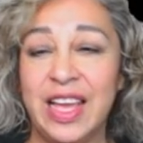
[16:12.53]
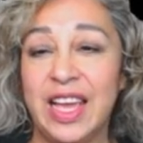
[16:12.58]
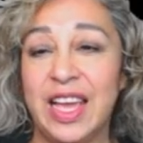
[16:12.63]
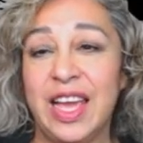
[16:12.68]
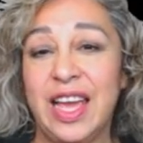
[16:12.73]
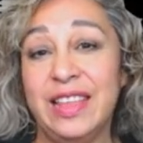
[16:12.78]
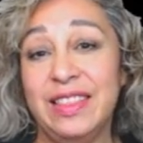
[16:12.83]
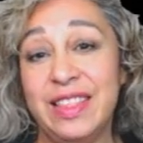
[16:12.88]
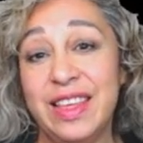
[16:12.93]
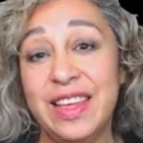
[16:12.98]

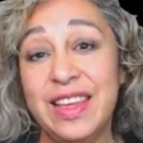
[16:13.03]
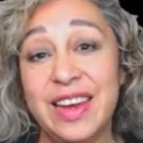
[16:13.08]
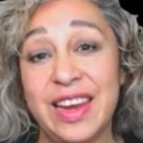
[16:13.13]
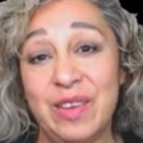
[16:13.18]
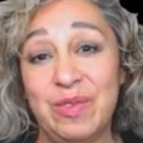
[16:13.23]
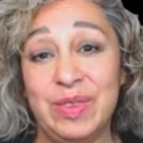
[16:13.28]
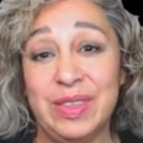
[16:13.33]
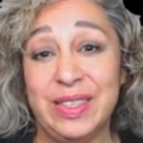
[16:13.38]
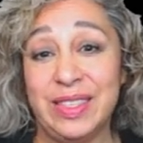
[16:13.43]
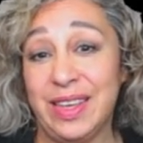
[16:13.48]
And then he
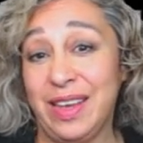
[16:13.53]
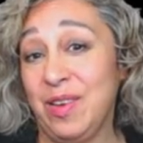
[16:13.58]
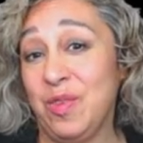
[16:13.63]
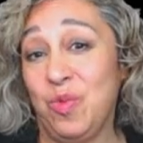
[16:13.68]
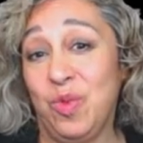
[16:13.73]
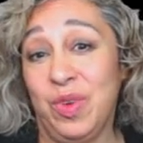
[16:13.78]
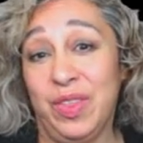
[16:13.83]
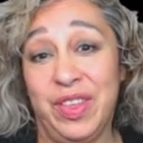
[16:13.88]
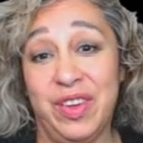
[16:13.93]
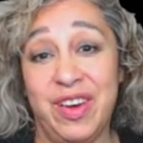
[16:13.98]
would say,
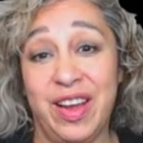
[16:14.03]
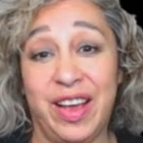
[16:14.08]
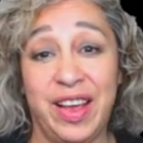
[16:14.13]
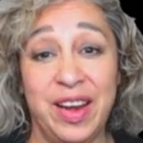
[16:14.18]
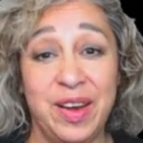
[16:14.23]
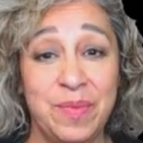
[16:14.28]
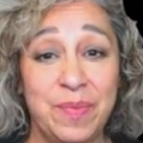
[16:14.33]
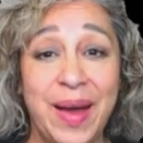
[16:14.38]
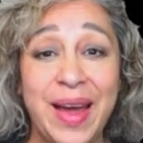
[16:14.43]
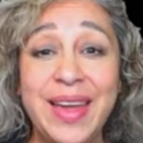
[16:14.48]
well, they're not going
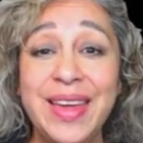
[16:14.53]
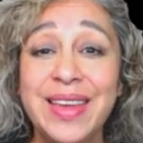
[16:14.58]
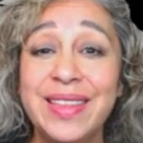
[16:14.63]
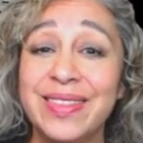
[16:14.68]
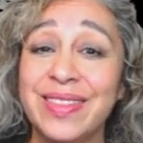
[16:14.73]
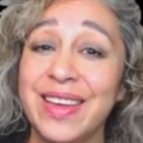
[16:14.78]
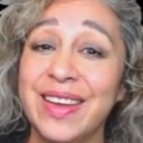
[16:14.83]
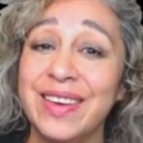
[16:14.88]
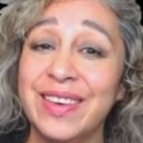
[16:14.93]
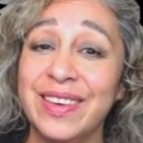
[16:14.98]
to buy it
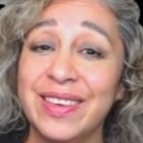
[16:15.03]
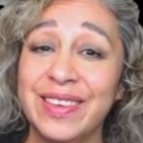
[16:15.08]
then.